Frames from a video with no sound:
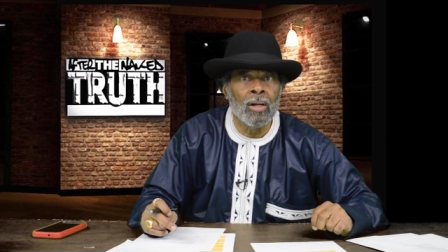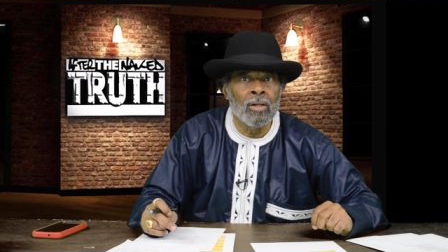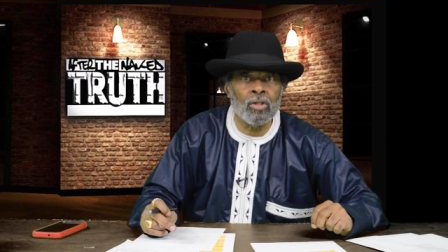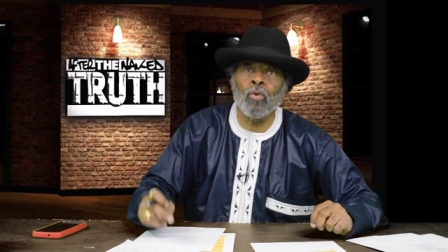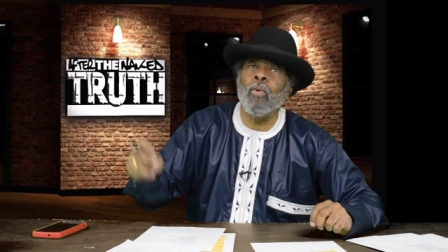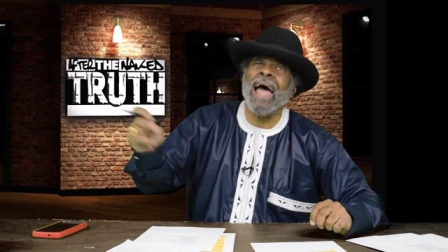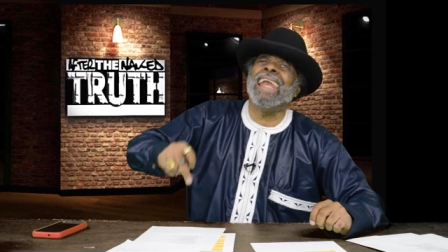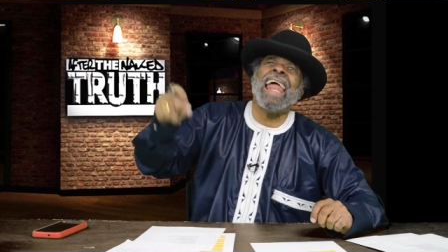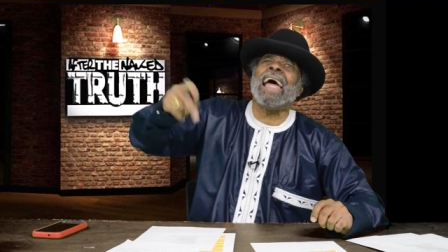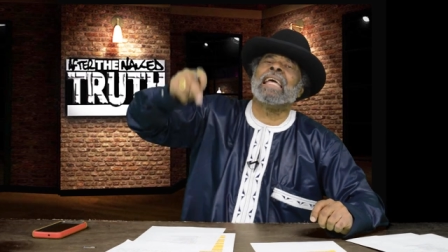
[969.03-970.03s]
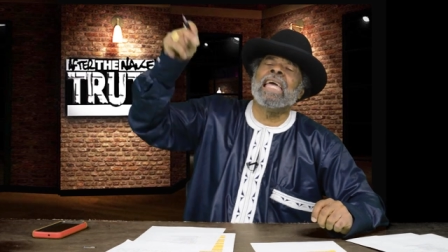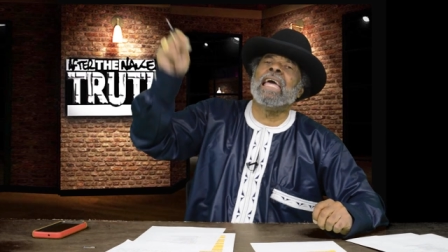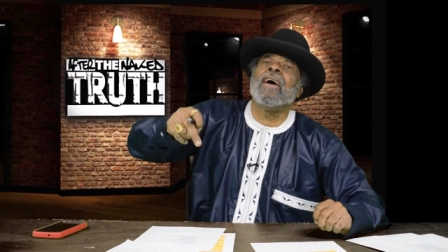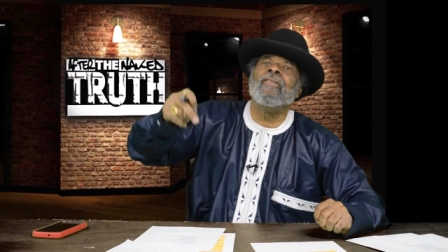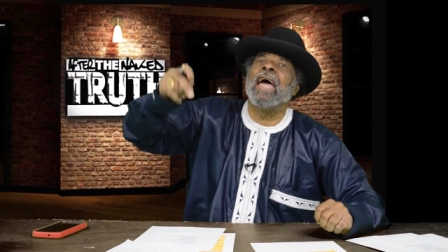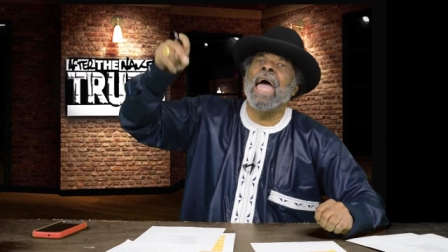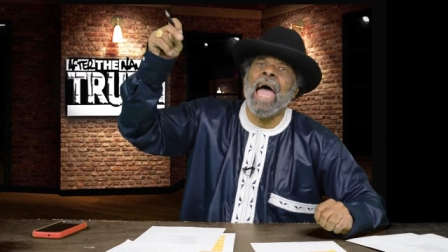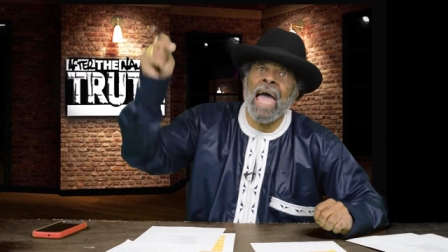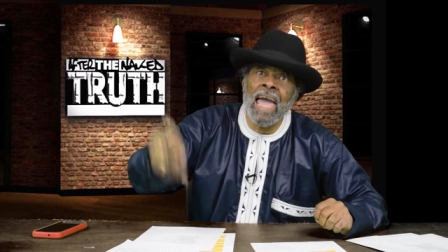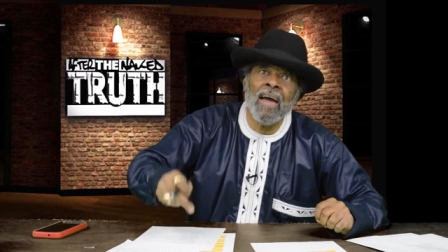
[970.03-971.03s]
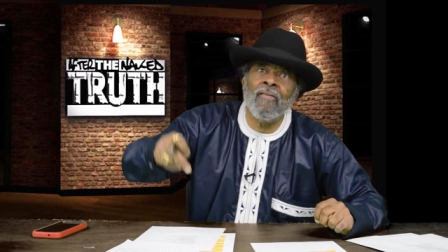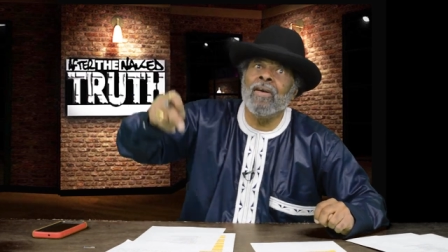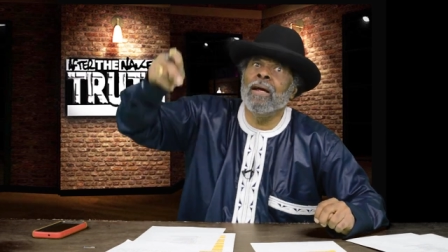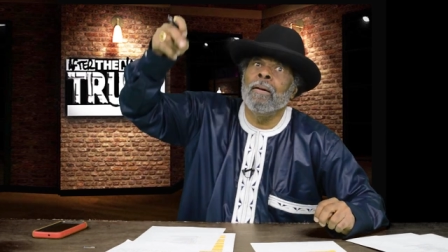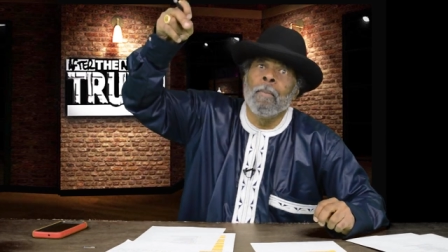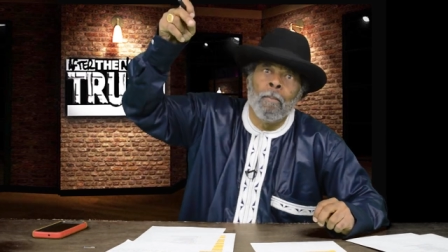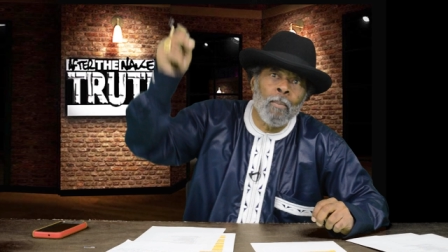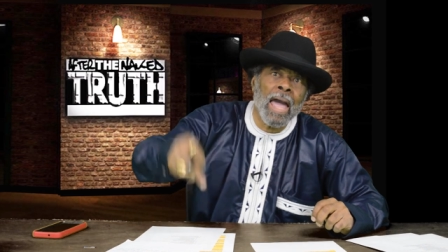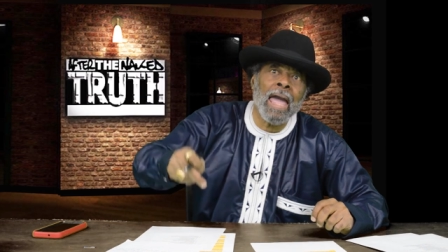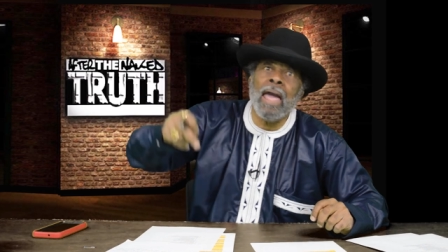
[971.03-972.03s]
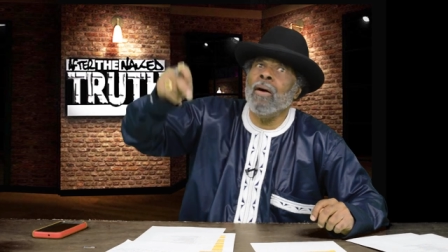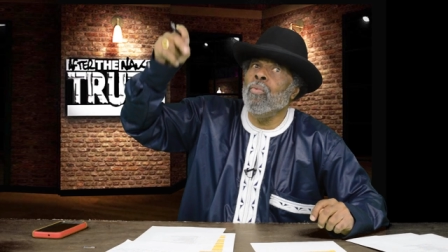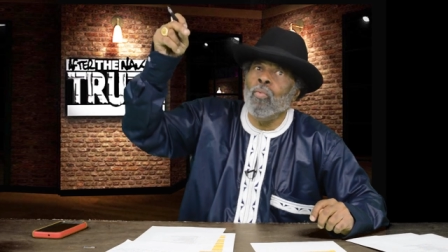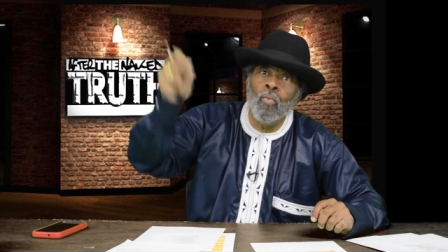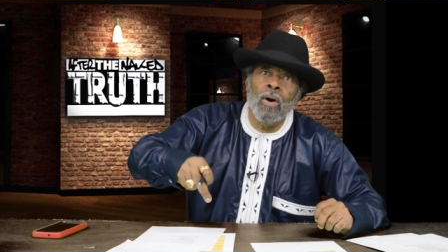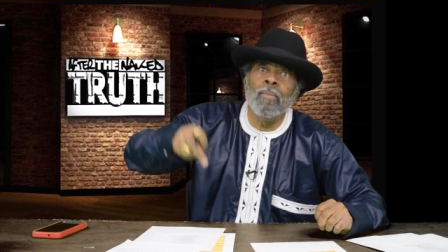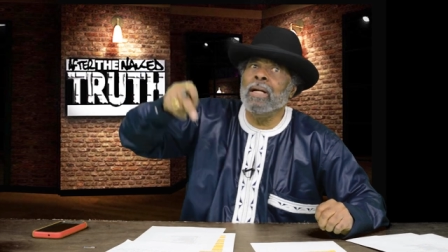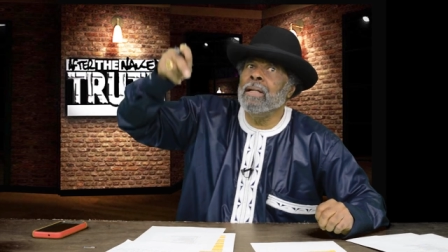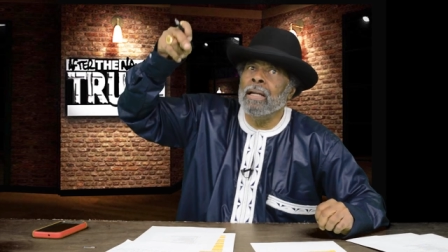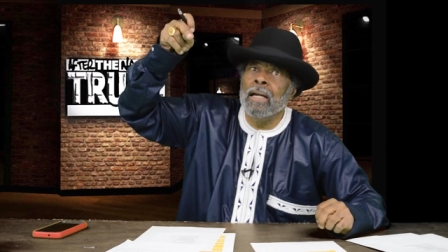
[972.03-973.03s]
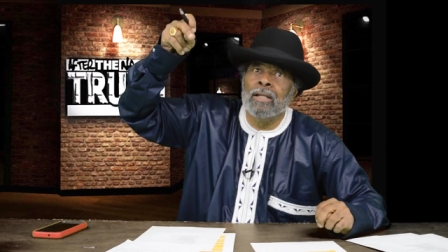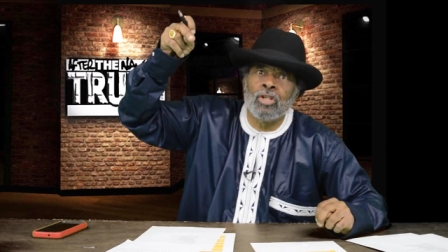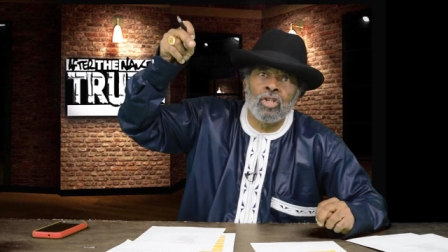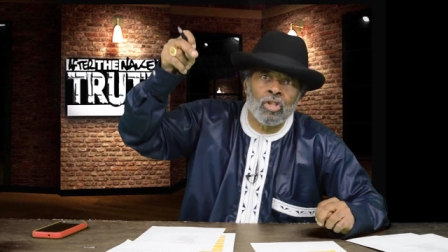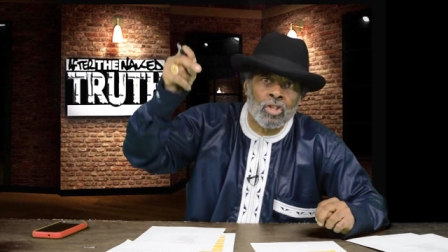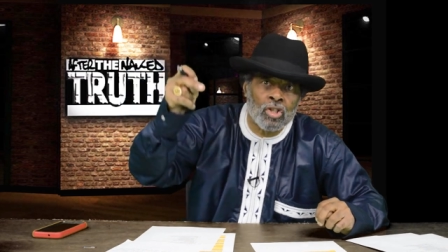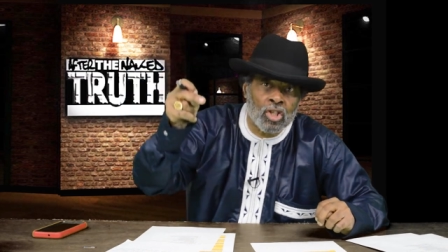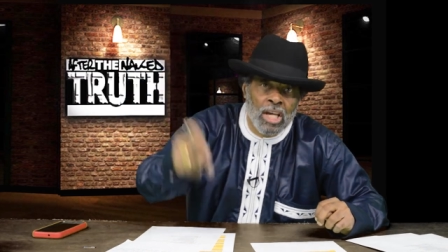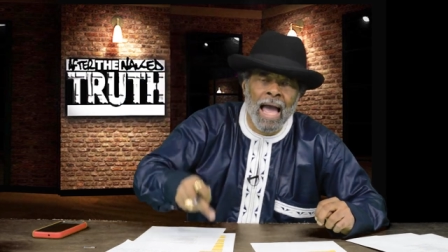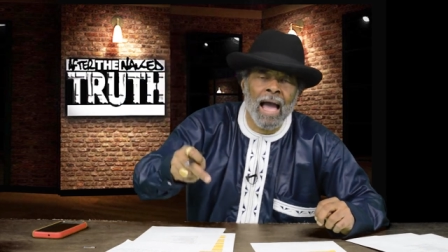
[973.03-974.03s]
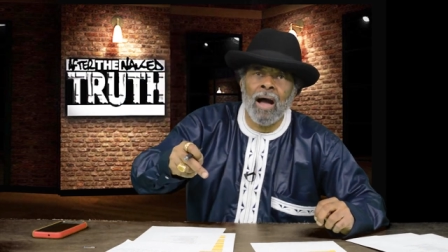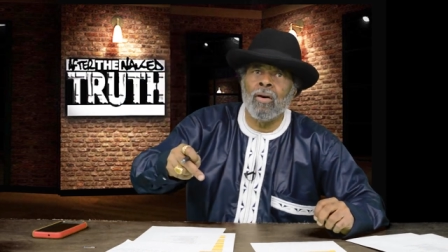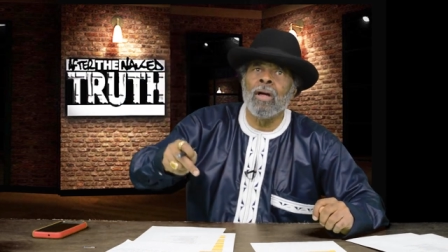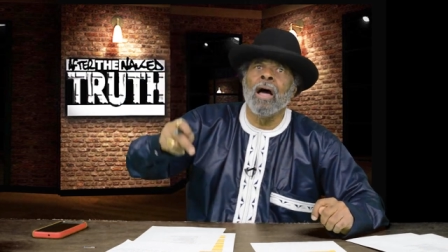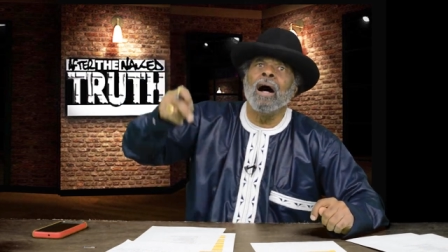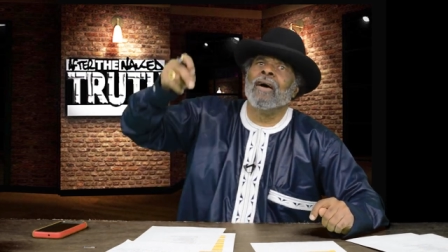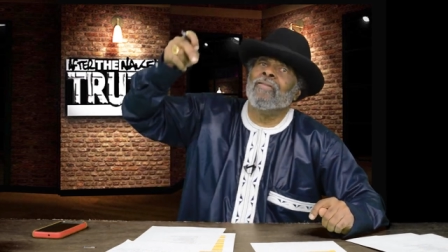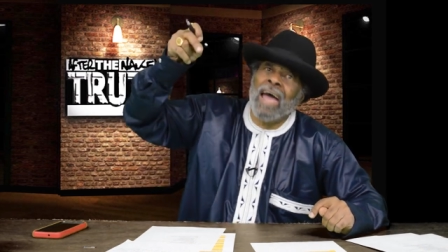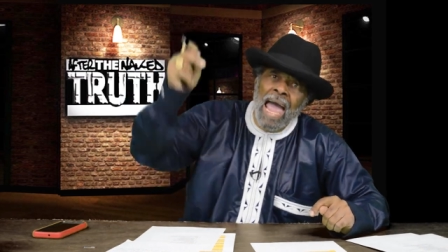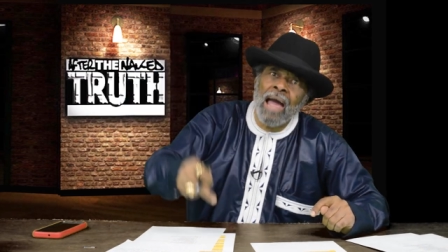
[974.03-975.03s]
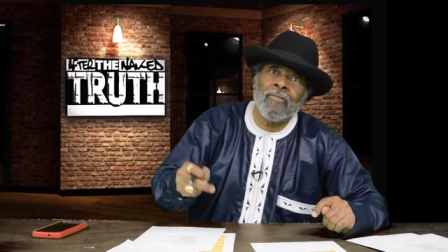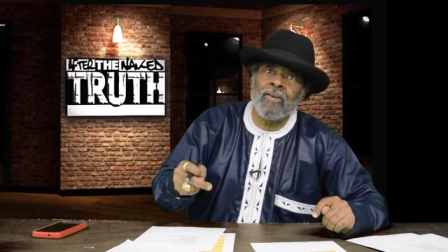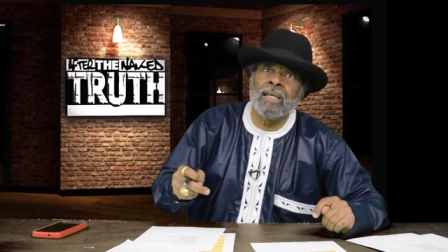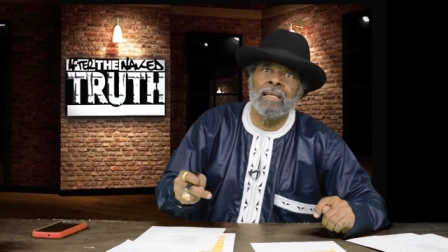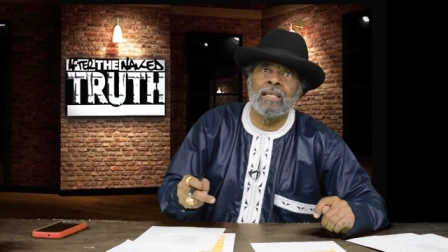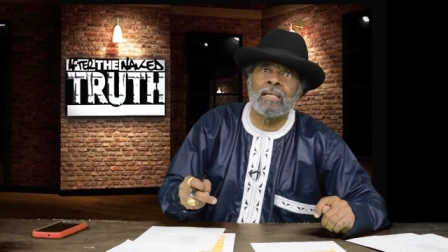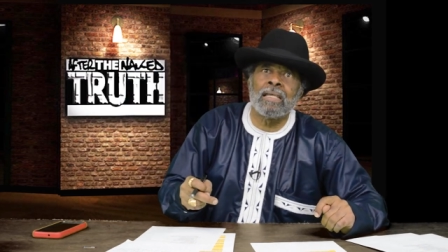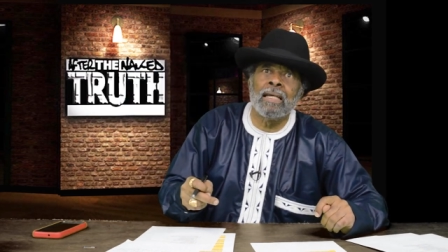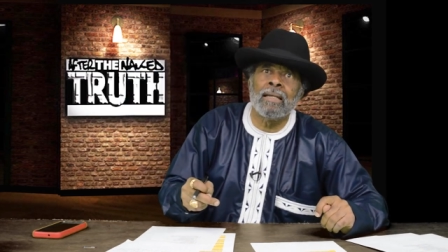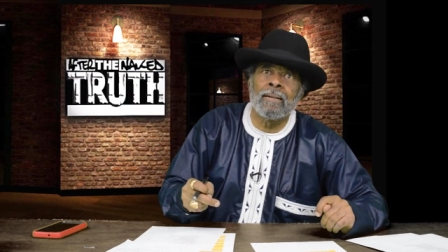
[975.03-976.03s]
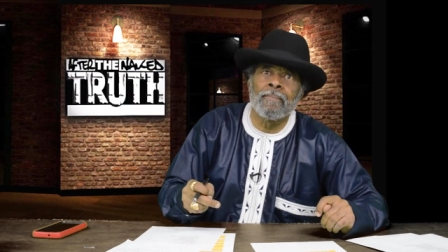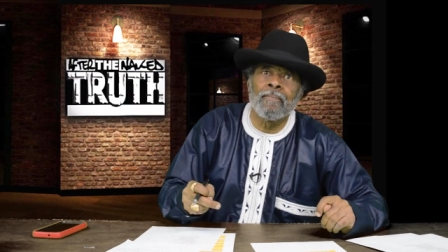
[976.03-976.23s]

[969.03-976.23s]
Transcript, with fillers: So why not give every man, woman, and child of African descent